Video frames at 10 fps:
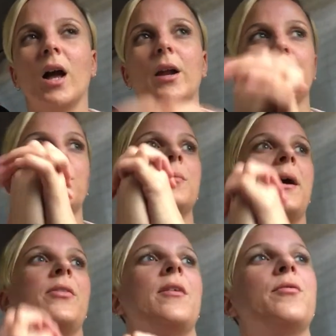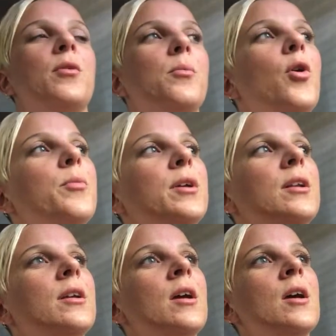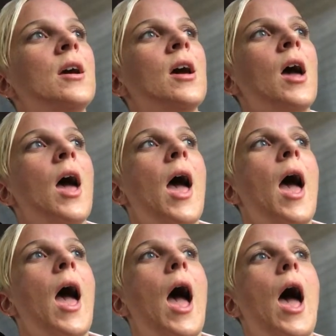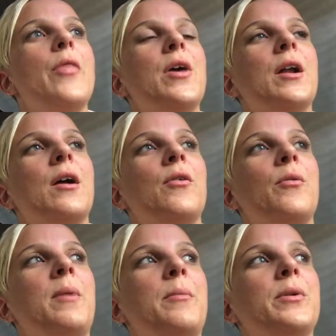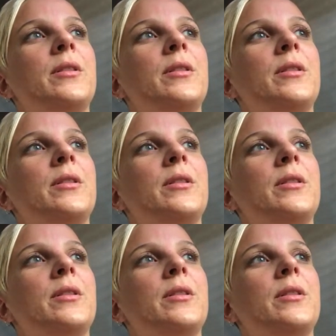I thought about that for a moment, and then I remembered